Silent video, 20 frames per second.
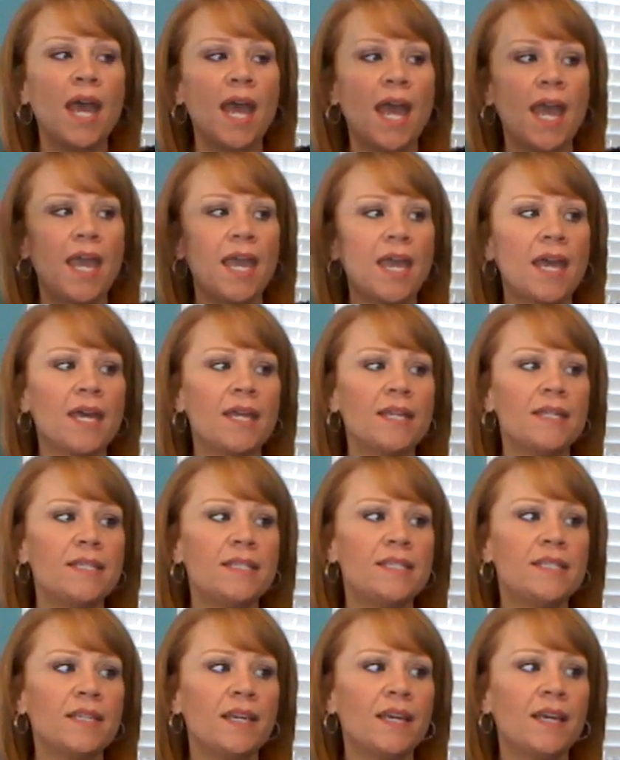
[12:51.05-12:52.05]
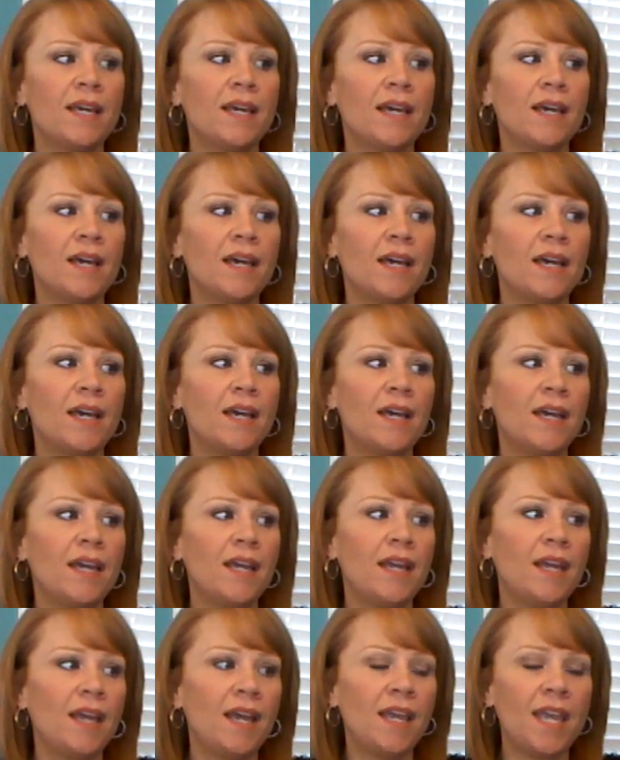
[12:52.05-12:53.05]
And
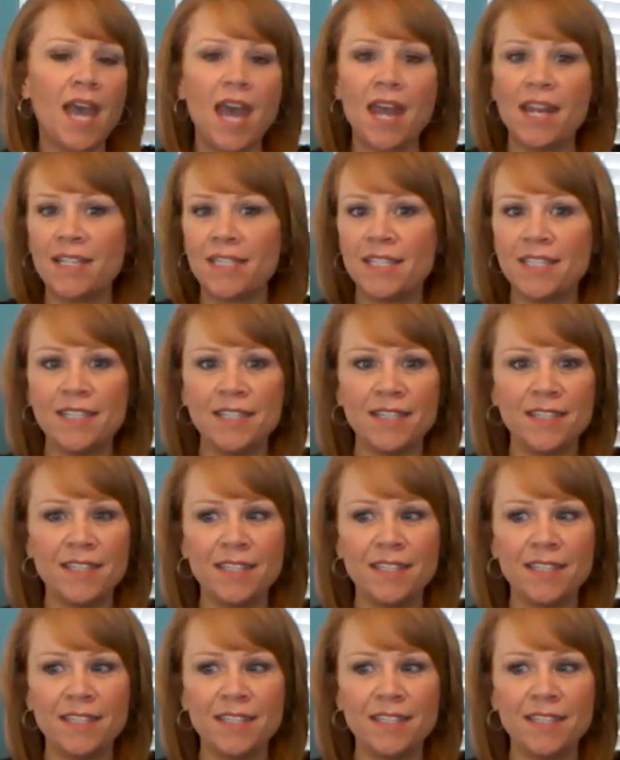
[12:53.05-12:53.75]
again, it's,